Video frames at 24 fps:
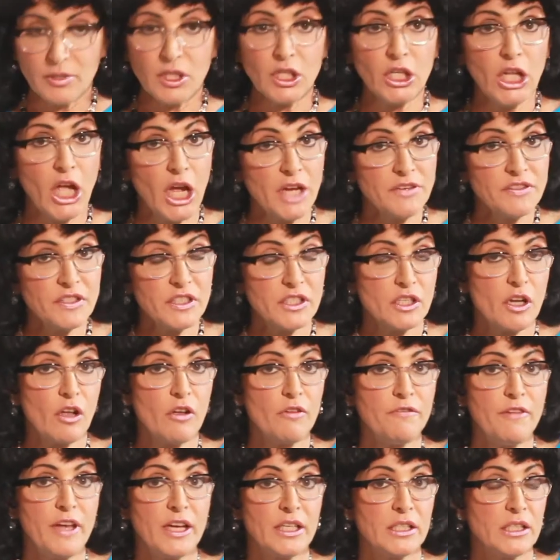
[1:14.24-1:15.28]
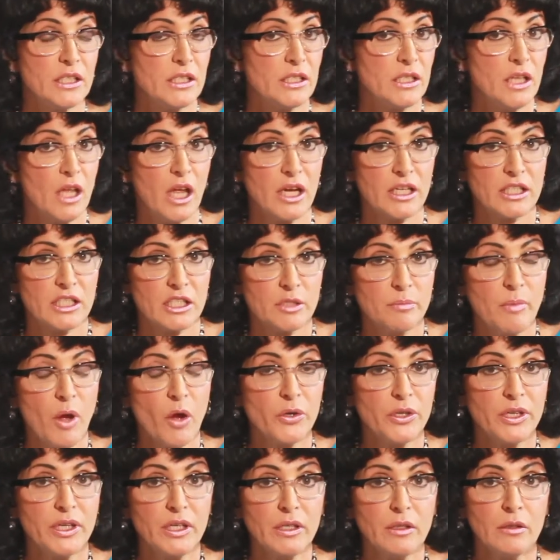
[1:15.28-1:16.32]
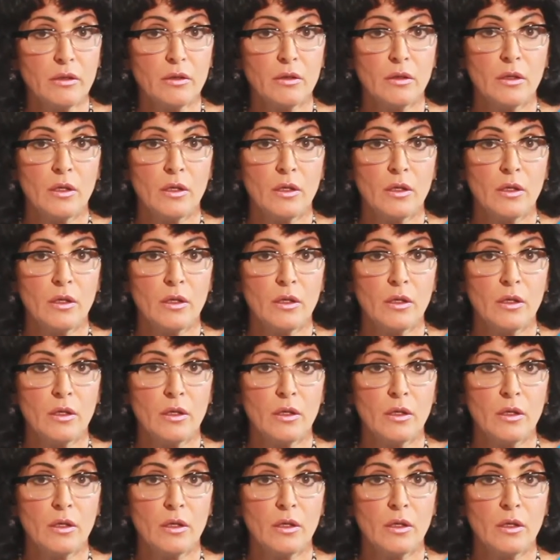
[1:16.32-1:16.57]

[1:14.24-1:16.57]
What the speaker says: Lifestyle factors like smoking.